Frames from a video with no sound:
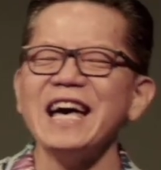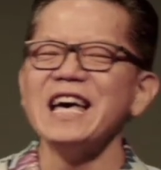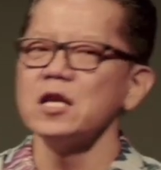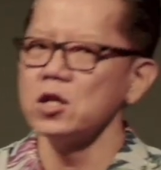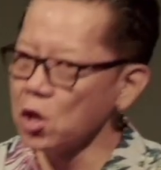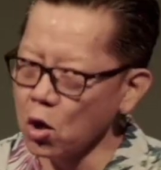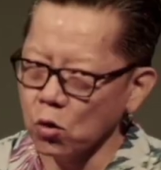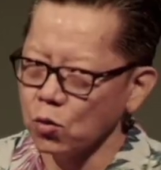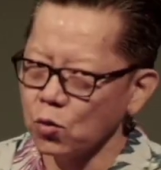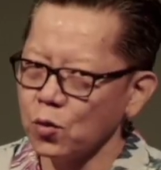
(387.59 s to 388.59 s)

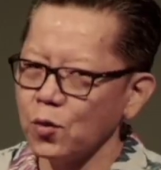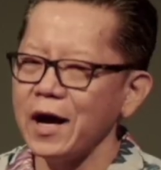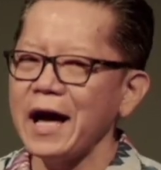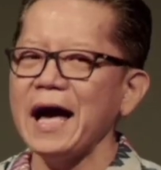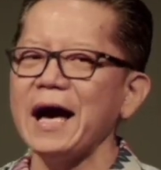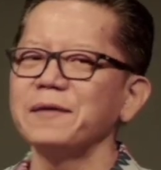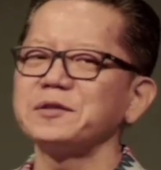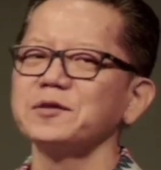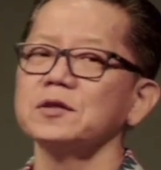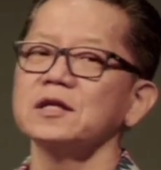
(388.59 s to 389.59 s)
no,
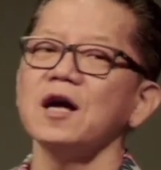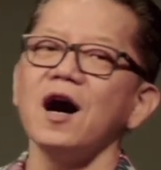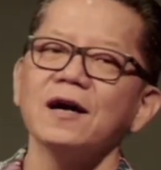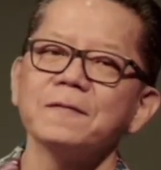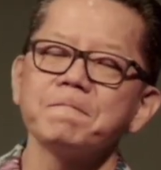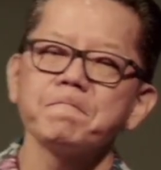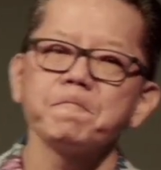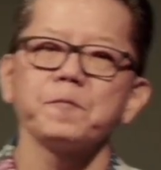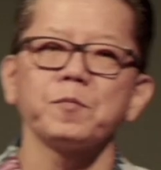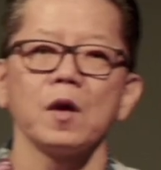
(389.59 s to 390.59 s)
absolutely not.
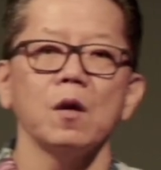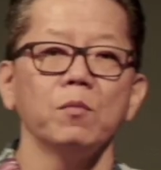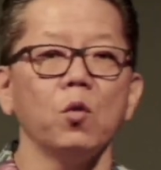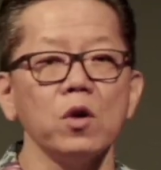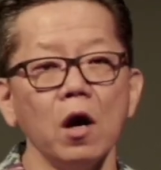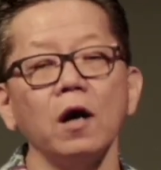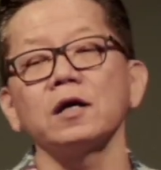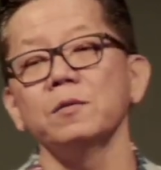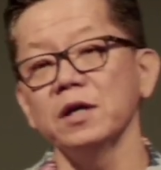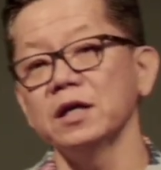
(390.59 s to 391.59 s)
But we are
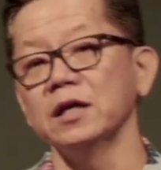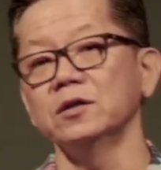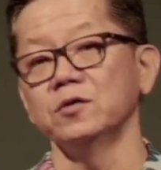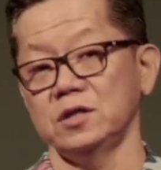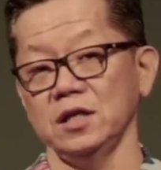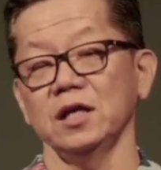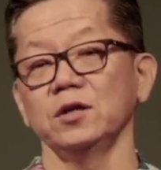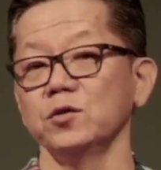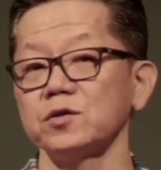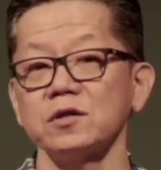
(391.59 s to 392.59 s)
committed to singing
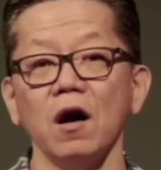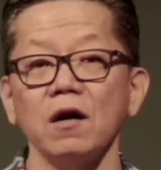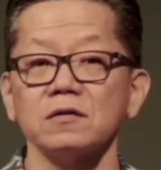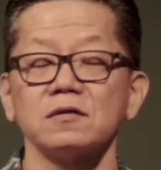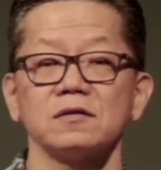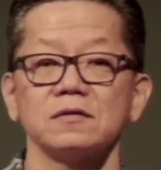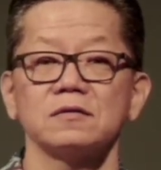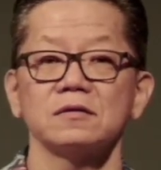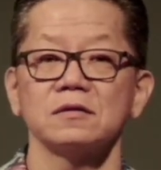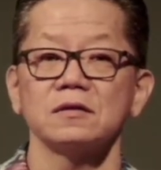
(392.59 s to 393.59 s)
new songs,
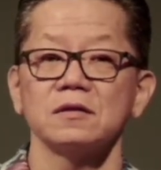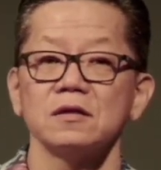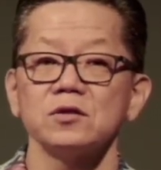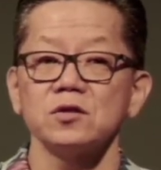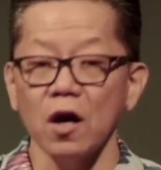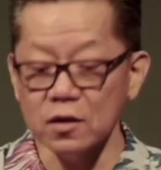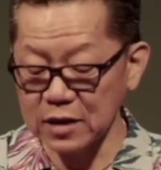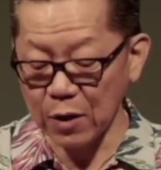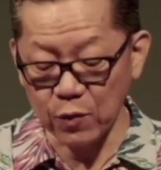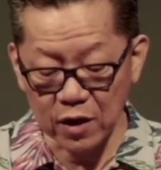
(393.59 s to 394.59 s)
songs
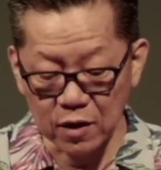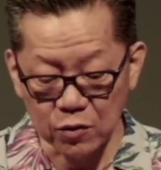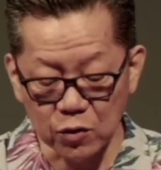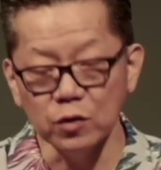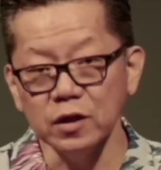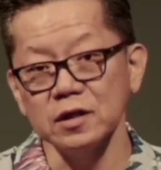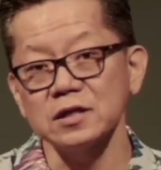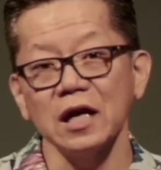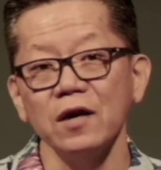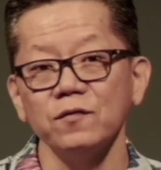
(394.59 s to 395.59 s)
that we newly
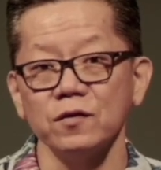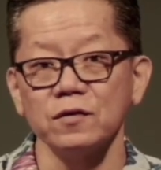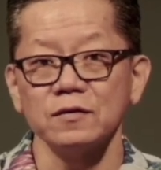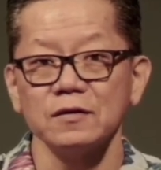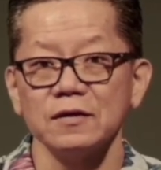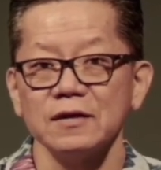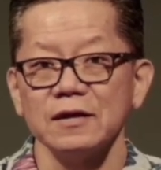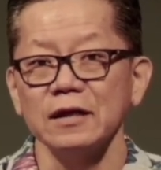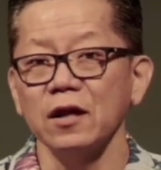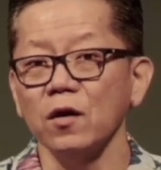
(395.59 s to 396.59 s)
discover.
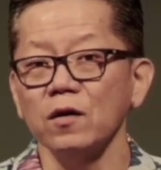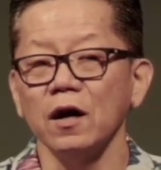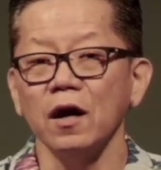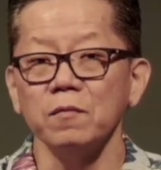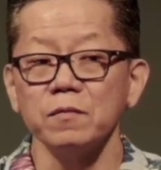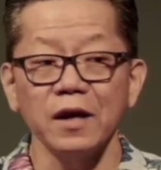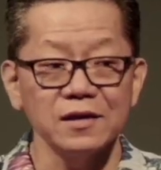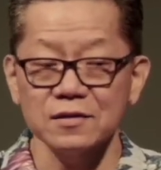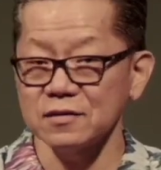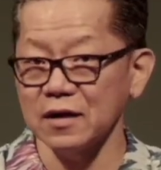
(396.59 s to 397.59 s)
You know, um,
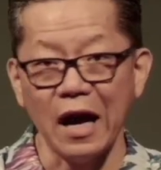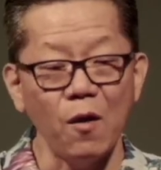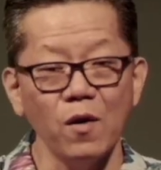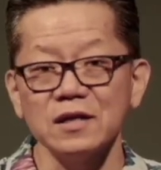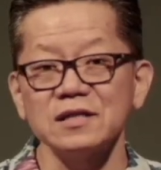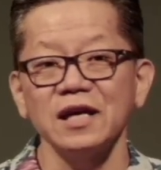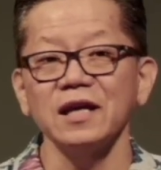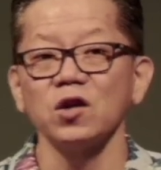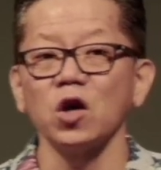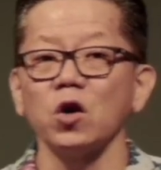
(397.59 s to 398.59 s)
yes, I want to
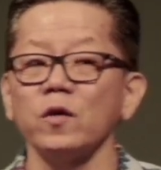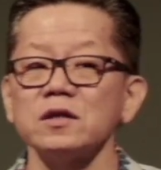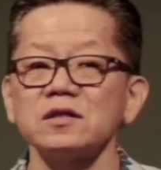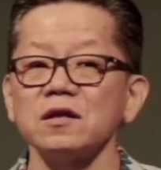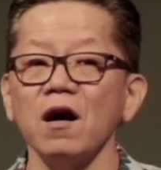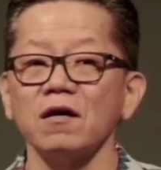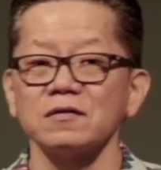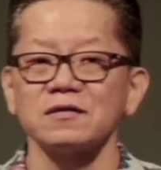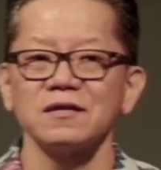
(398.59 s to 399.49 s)
sing the current songs